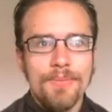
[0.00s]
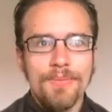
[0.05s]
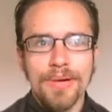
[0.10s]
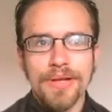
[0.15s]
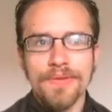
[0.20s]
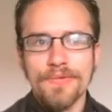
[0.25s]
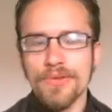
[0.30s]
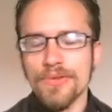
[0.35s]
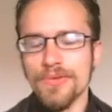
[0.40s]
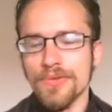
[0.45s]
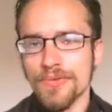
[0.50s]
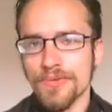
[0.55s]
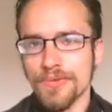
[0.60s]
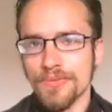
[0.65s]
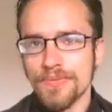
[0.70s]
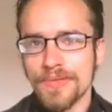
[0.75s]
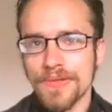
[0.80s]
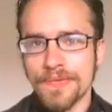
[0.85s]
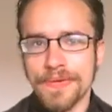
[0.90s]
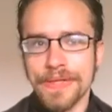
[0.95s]
But if you do
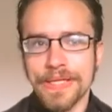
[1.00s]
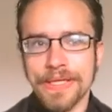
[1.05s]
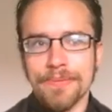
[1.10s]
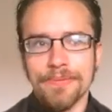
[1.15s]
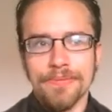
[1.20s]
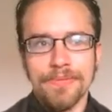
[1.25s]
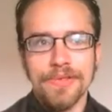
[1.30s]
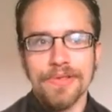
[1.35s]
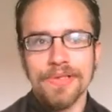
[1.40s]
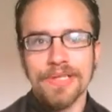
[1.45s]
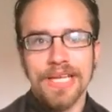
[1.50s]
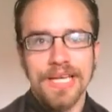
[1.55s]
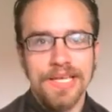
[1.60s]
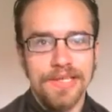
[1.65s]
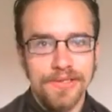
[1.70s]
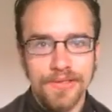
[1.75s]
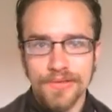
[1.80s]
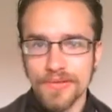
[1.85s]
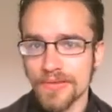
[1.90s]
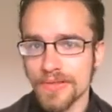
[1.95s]
defeat him, you'll
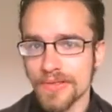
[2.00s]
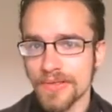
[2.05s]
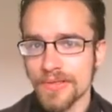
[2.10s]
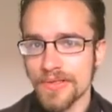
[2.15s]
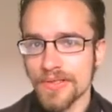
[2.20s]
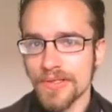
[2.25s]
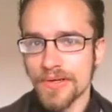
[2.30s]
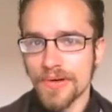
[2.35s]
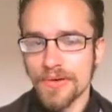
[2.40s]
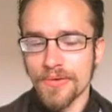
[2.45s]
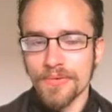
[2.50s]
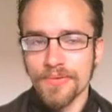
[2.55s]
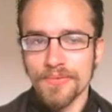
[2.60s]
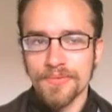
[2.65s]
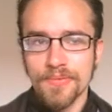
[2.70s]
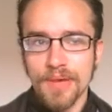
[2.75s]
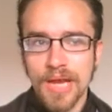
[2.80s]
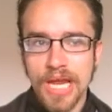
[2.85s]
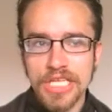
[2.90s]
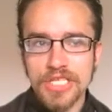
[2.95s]
get, you know,
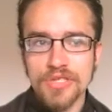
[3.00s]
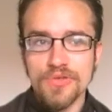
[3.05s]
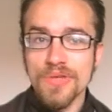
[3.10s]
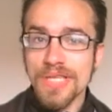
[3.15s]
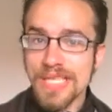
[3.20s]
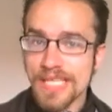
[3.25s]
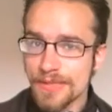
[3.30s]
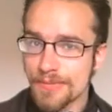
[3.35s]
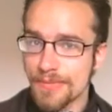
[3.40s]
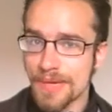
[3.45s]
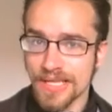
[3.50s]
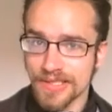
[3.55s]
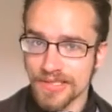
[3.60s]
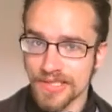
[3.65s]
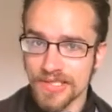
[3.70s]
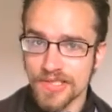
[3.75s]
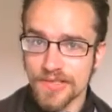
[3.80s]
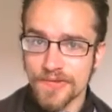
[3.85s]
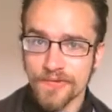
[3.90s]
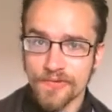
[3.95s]
a unique
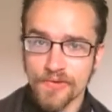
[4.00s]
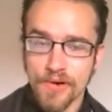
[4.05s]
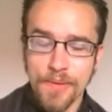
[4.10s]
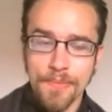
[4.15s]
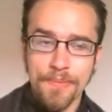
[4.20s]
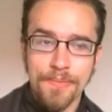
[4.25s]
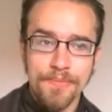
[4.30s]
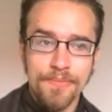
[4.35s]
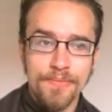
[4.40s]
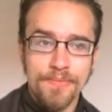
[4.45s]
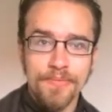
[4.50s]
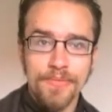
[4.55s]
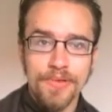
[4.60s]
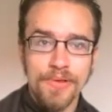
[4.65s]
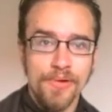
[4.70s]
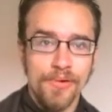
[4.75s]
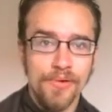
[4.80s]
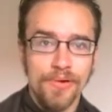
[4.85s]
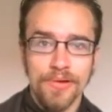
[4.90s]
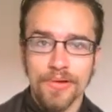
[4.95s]
message from the
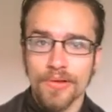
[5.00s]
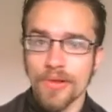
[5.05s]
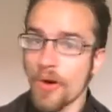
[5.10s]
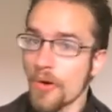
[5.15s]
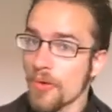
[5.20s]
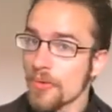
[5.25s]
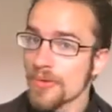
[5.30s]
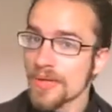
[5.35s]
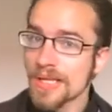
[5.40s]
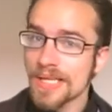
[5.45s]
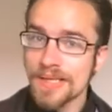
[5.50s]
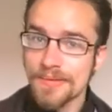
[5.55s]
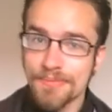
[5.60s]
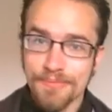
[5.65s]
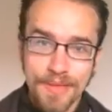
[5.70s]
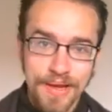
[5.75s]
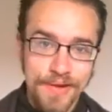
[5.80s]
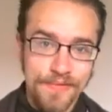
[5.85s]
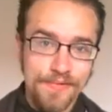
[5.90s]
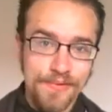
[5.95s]
Oracle, only
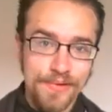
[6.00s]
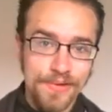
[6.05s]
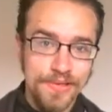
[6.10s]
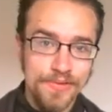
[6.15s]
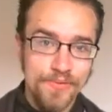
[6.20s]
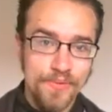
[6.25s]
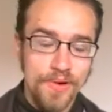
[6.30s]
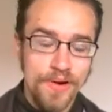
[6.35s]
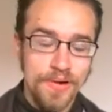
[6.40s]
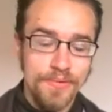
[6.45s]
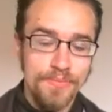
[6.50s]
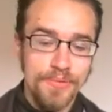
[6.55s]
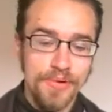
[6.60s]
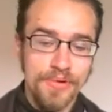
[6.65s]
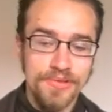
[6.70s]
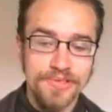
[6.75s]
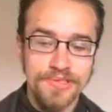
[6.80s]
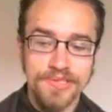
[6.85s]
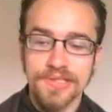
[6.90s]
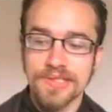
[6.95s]
meant for this one
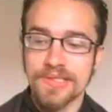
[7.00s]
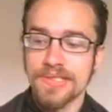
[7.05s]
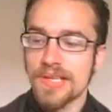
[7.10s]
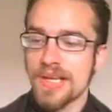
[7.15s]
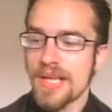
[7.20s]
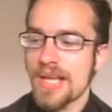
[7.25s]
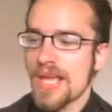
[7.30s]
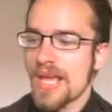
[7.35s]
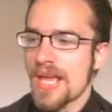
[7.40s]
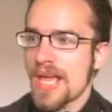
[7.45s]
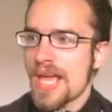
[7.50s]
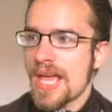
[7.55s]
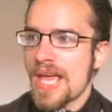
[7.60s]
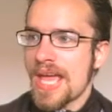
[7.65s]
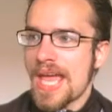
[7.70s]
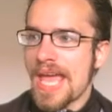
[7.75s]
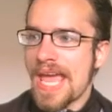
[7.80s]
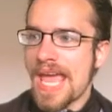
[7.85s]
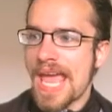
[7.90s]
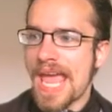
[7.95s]
person,
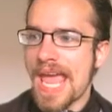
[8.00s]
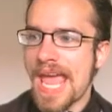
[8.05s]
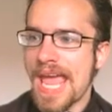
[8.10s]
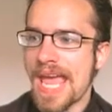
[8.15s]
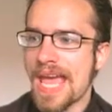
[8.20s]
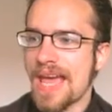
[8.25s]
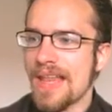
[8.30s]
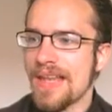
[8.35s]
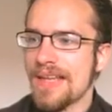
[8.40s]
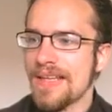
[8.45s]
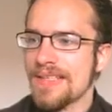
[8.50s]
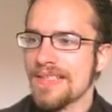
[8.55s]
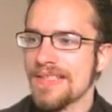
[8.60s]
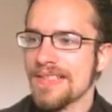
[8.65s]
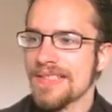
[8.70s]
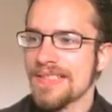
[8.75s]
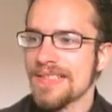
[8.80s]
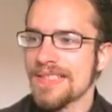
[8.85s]
and